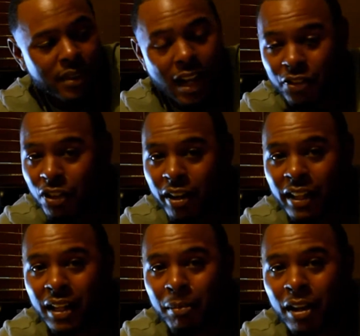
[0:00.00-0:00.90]
I
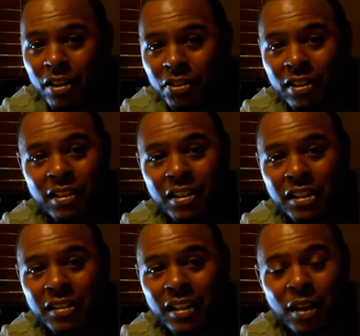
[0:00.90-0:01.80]
started getting my hustle on.
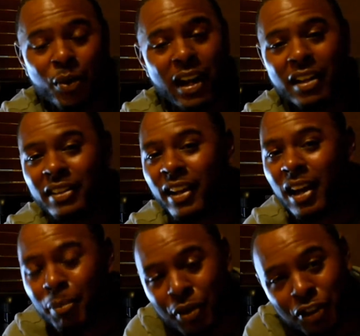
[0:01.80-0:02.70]
I went out
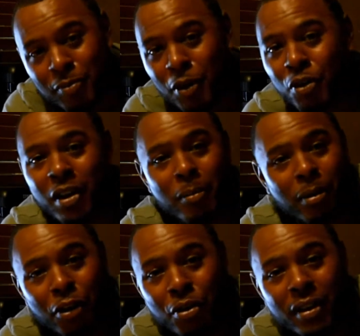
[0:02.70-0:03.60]
there, I push mowed, I
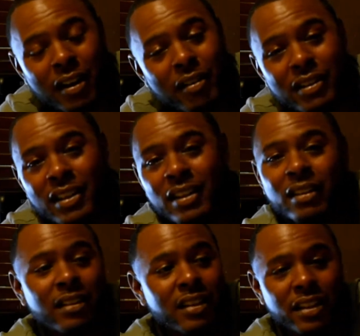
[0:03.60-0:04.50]
blowed and
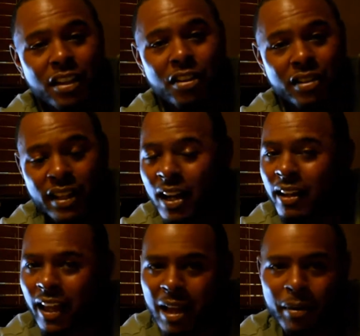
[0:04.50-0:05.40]
everything, and then
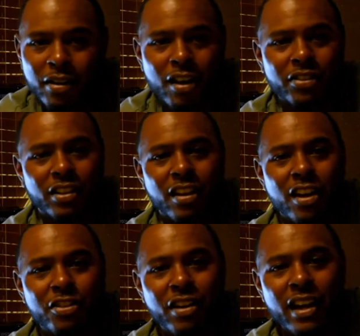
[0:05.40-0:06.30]
I came across a
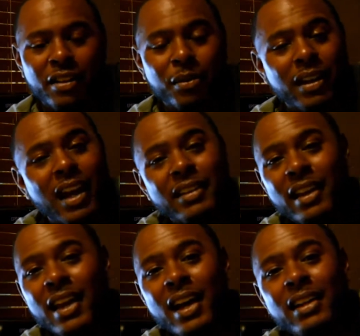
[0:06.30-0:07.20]
contract and realized,
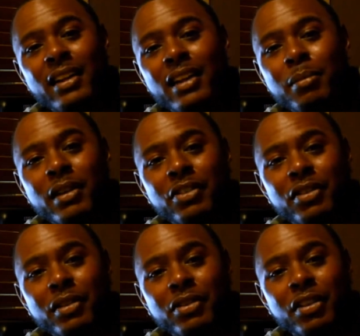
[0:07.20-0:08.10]
hey, I need to get me a
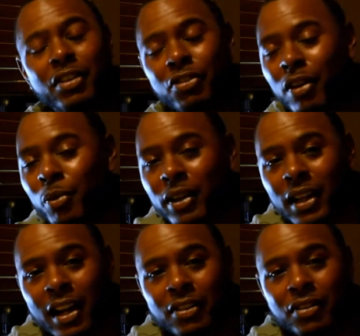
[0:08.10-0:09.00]
0-turn. So I went
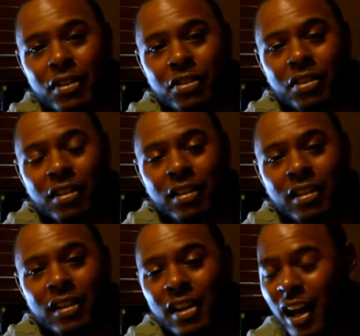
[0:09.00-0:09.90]
and got a 0-turn.
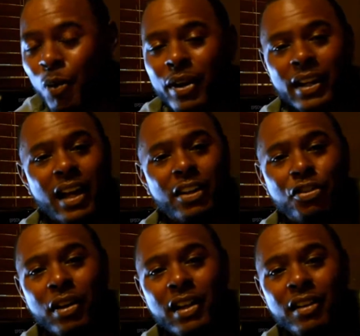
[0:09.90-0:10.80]
I went and got a
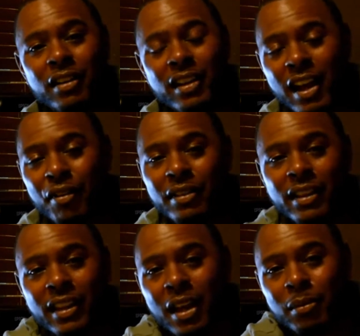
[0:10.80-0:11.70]
trailer.
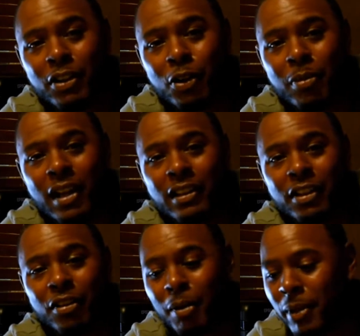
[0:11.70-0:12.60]
Everything came little by
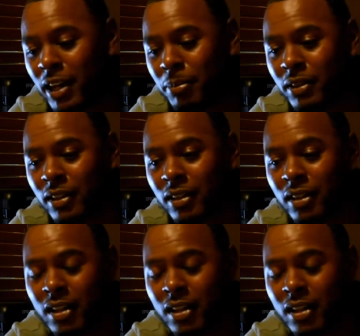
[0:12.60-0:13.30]
little. I made up the